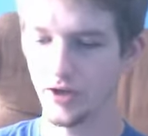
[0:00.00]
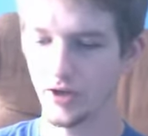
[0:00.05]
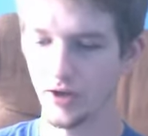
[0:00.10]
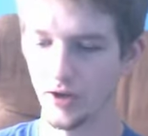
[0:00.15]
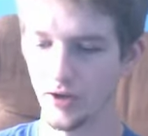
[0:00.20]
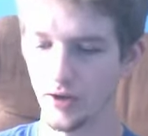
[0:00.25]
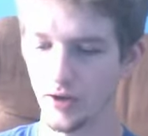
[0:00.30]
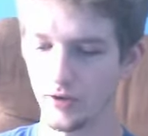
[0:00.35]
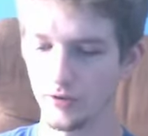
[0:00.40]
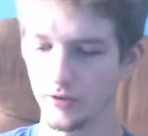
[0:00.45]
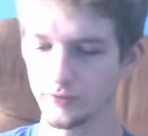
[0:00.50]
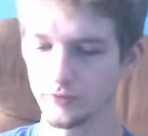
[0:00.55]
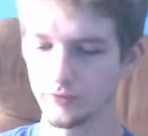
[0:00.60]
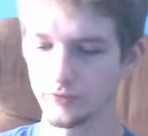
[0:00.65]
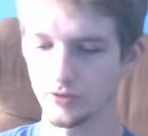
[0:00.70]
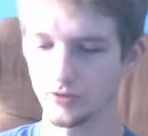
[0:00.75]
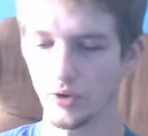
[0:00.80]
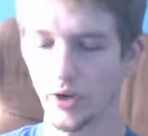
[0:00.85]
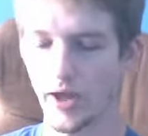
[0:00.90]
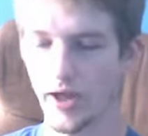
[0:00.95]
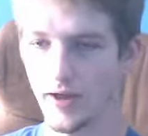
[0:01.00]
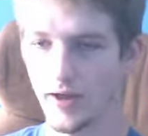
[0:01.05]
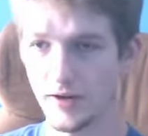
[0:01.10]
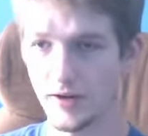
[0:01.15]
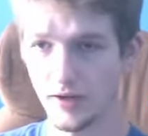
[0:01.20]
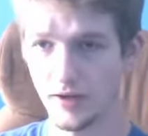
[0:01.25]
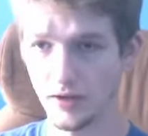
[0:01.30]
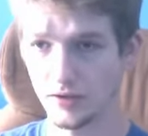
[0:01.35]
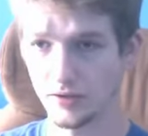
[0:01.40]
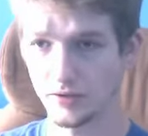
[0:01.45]
and go
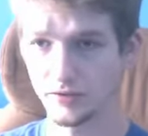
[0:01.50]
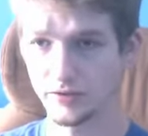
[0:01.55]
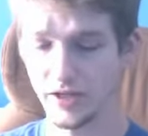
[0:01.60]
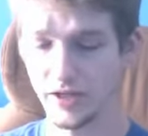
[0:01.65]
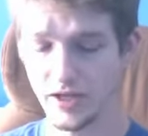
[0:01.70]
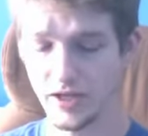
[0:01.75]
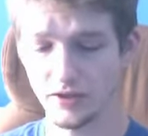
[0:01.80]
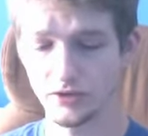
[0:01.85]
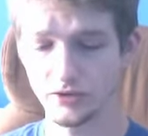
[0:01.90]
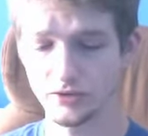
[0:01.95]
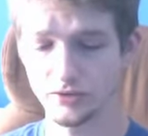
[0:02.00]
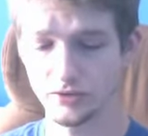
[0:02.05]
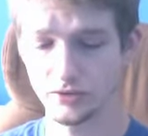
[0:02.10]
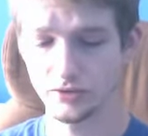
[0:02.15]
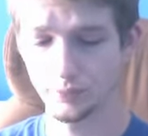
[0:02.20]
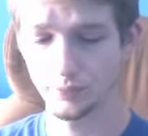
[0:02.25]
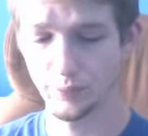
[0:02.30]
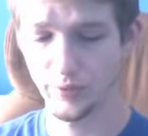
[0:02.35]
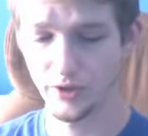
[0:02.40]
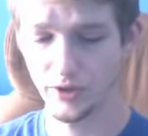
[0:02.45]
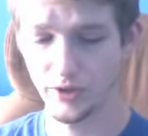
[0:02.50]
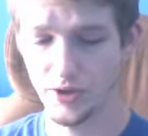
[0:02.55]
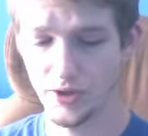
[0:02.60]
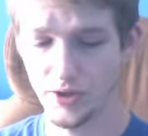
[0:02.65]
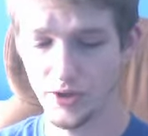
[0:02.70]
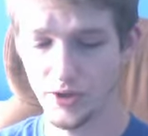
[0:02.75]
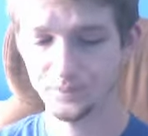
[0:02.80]
ahead and take your drill bit.